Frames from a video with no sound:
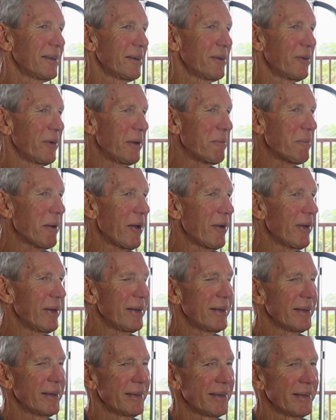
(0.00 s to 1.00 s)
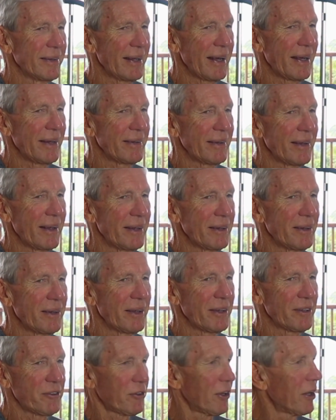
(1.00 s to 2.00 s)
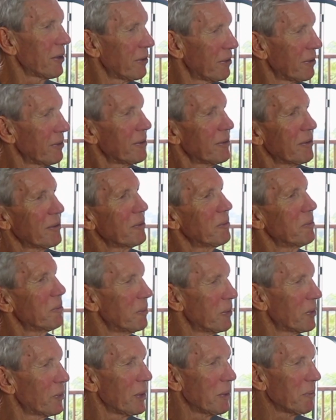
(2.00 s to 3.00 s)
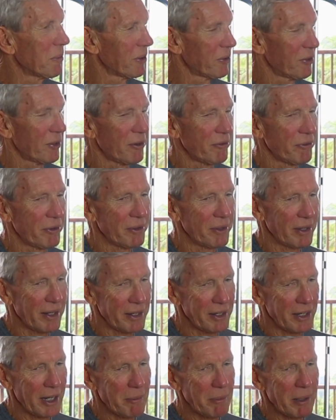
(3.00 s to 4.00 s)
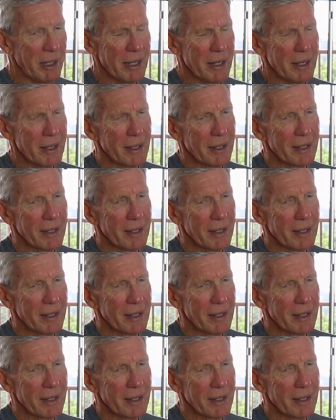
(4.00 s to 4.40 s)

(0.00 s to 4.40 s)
remarried, and a son between myself and Debbie.